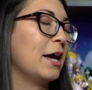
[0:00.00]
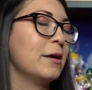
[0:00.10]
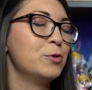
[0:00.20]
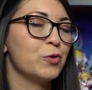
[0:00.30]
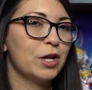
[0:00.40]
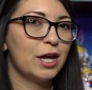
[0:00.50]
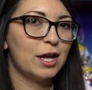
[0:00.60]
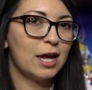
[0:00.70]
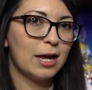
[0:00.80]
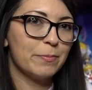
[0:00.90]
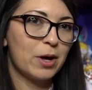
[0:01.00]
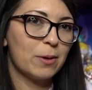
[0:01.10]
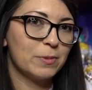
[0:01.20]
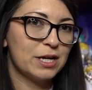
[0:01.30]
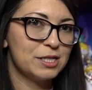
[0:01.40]
I am drinking a
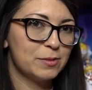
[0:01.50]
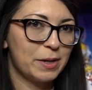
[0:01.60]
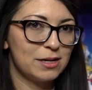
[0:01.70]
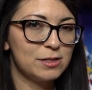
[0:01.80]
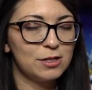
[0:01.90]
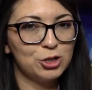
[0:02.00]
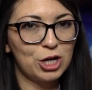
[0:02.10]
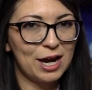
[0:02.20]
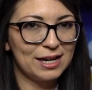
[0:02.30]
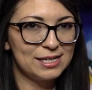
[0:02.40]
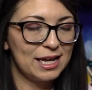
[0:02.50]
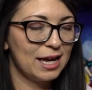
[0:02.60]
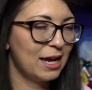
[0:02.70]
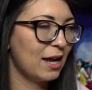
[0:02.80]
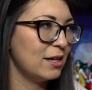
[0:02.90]
pumpkin spice chai
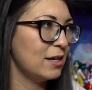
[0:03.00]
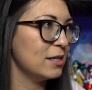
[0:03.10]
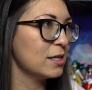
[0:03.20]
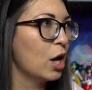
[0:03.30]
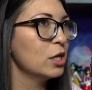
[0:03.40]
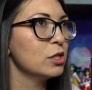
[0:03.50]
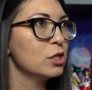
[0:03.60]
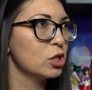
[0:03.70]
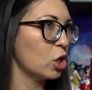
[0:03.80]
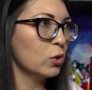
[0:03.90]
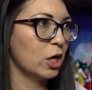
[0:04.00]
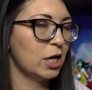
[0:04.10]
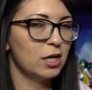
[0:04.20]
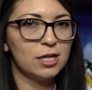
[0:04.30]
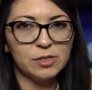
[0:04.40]
tea and it is so
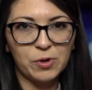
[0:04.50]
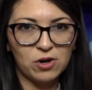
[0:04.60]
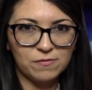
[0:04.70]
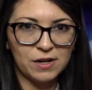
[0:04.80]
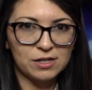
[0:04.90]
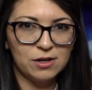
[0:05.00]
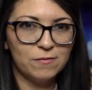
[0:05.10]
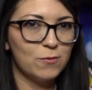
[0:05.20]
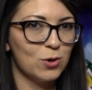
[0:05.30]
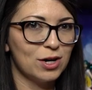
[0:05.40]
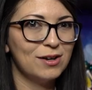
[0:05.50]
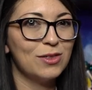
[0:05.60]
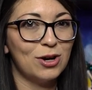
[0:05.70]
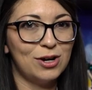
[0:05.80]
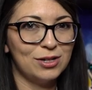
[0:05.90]
good. It's perfect for
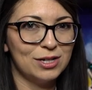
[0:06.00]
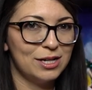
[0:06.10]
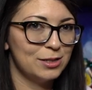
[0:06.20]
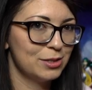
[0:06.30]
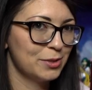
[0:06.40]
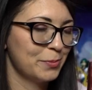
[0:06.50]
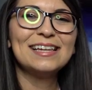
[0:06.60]
the holidays.